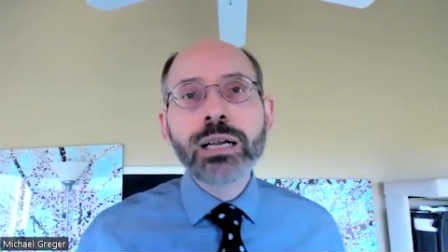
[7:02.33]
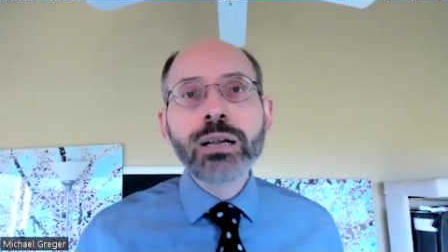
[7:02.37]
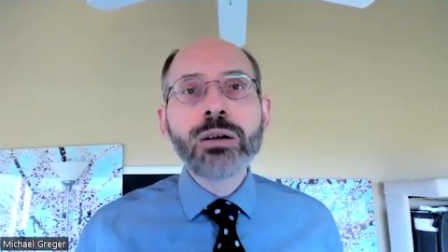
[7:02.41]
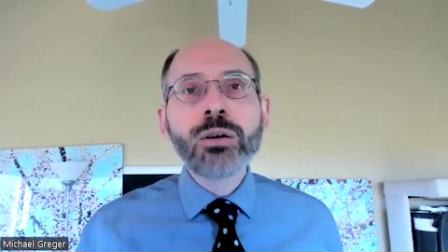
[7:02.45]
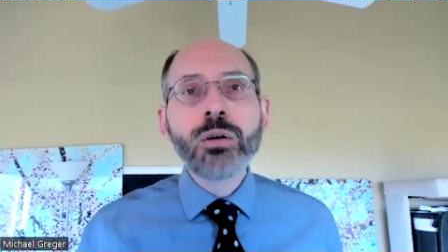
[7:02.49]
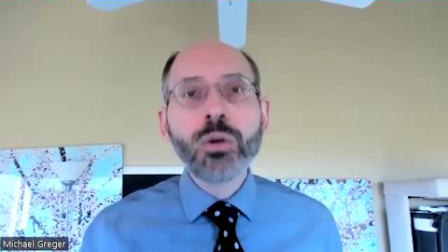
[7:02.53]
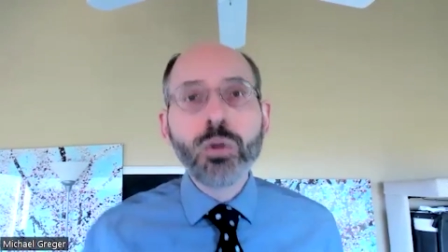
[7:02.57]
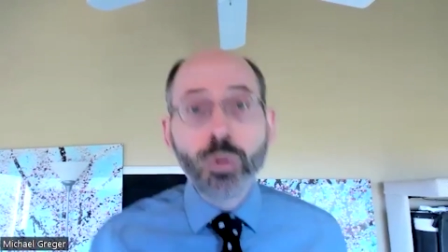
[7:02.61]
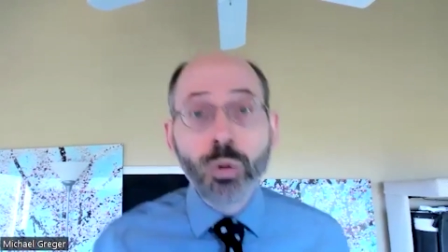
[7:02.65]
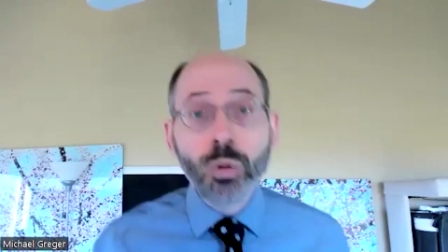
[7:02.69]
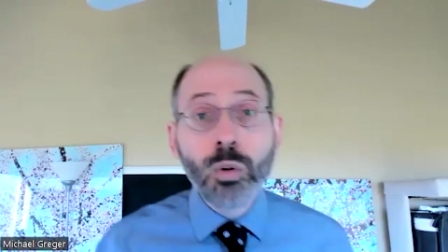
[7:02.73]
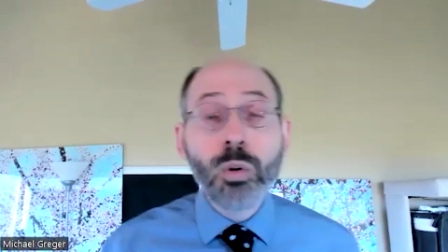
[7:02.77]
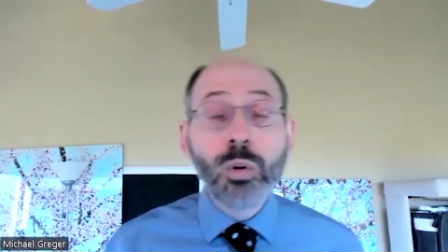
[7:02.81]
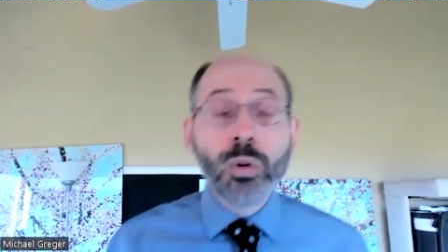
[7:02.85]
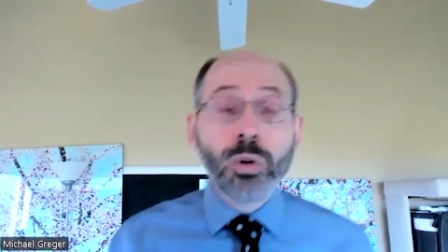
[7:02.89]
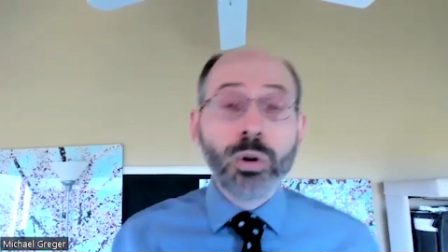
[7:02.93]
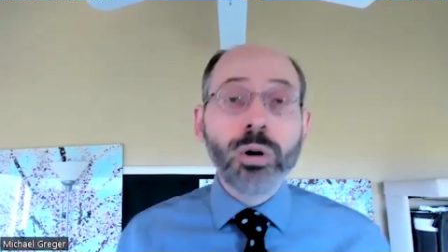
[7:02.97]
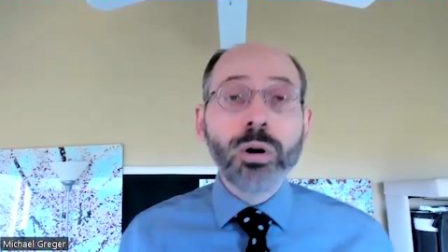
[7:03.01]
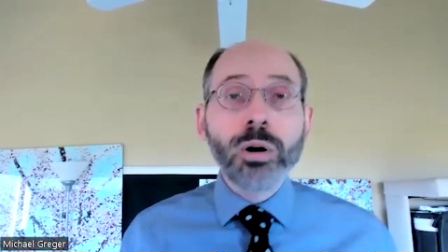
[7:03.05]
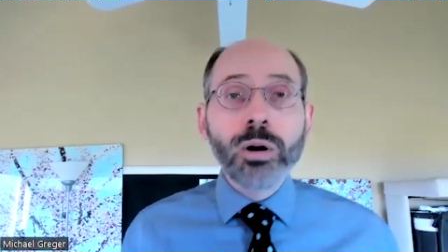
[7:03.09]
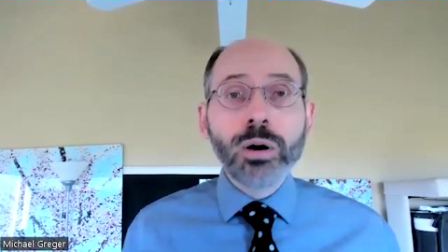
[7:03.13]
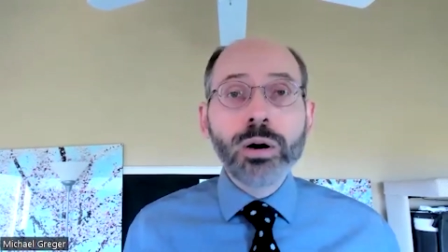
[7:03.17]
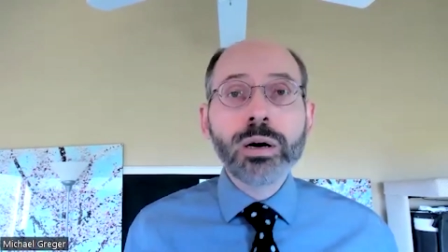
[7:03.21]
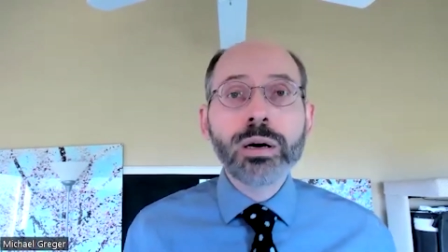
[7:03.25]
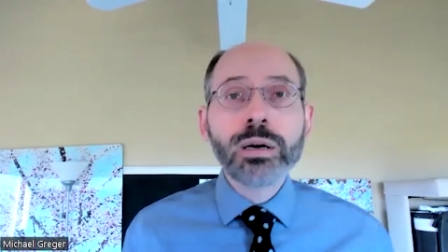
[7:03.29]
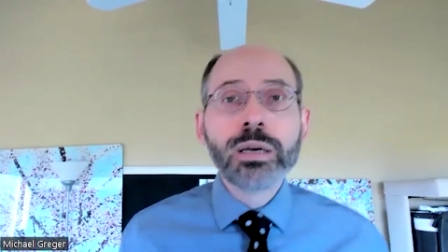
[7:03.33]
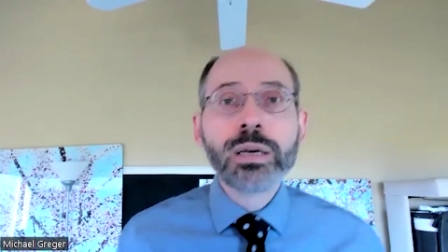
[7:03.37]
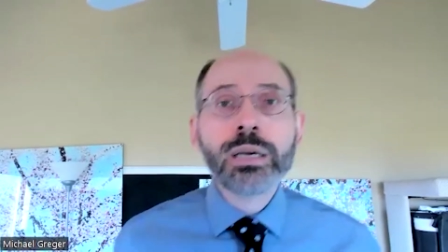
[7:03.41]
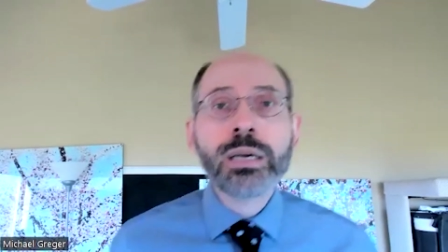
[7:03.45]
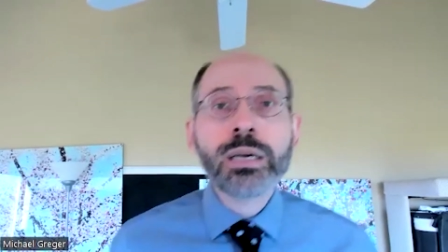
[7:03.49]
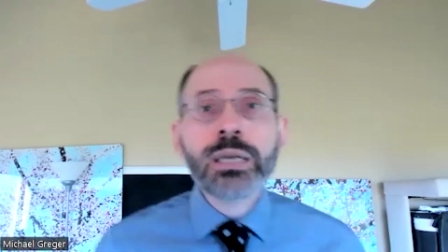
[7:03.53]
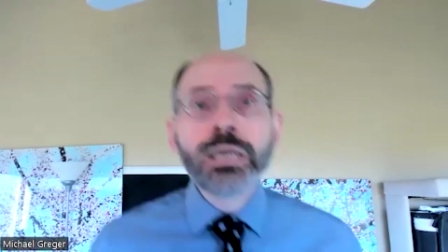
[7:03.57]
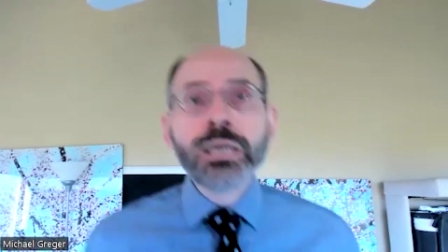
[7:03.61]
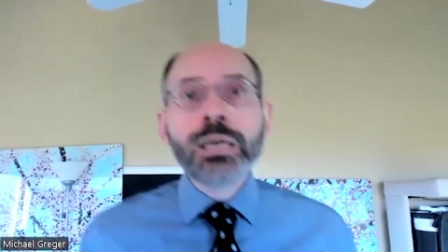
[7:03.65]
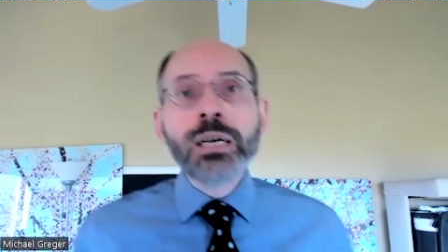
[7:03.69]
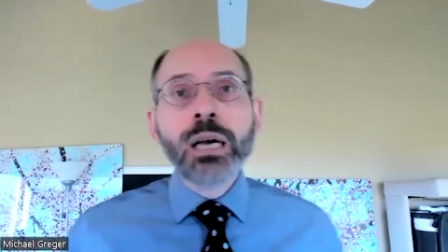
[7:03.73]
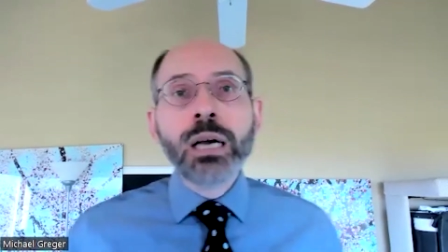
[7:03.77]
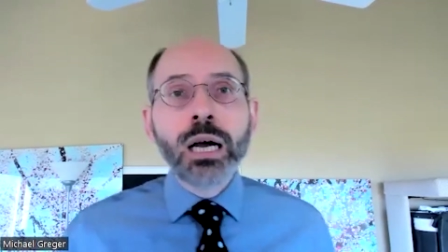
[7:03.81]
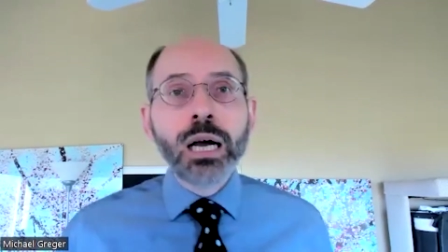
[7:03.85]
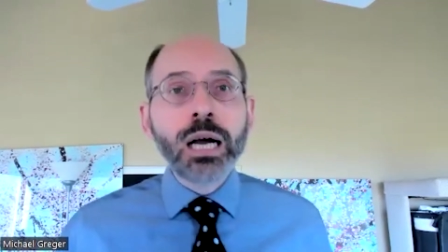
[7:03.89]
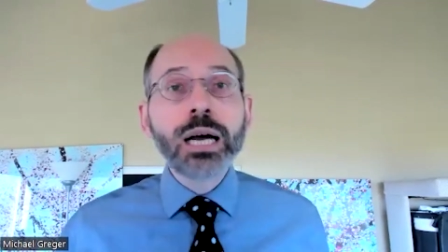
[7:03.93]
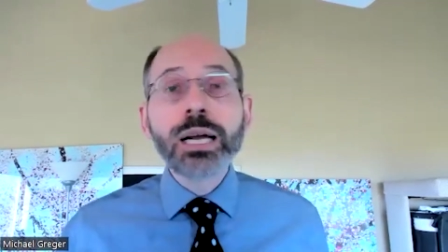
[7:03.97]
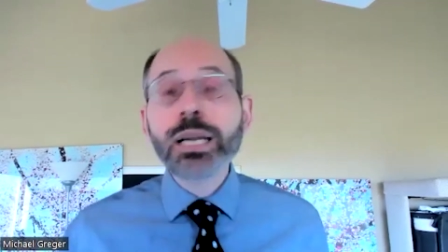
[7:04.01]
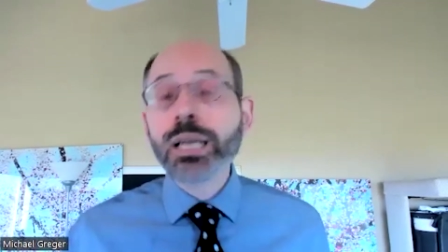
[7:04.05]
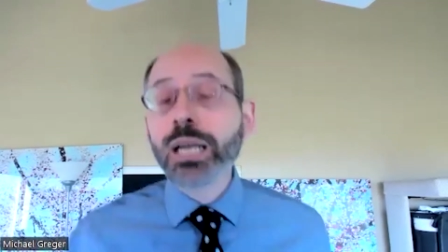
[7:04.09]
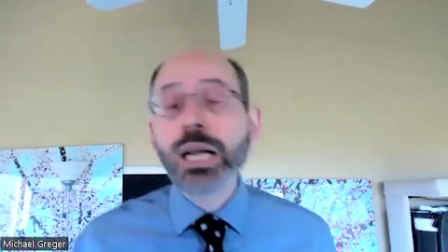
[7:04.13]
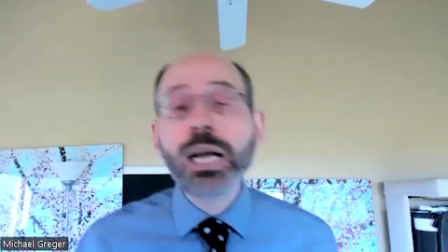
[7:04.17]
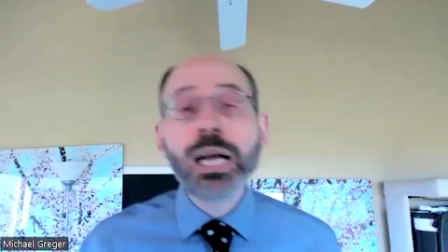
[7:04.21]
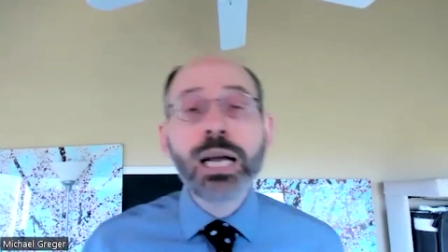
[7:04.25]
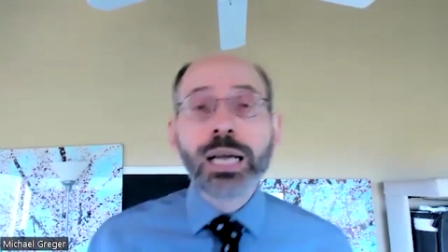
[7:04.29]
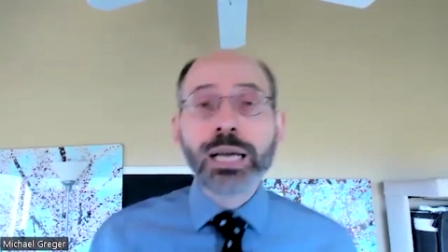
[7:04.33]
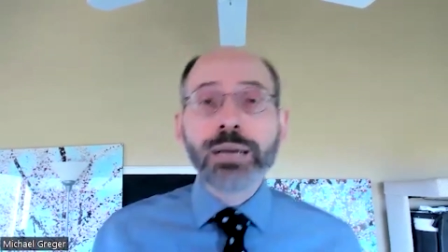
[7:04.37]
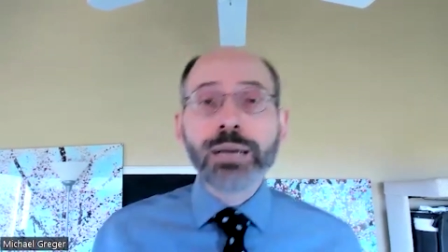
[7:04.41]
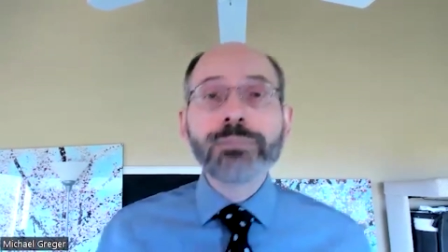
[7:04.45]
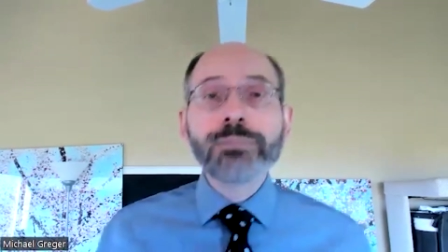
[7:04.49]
or online.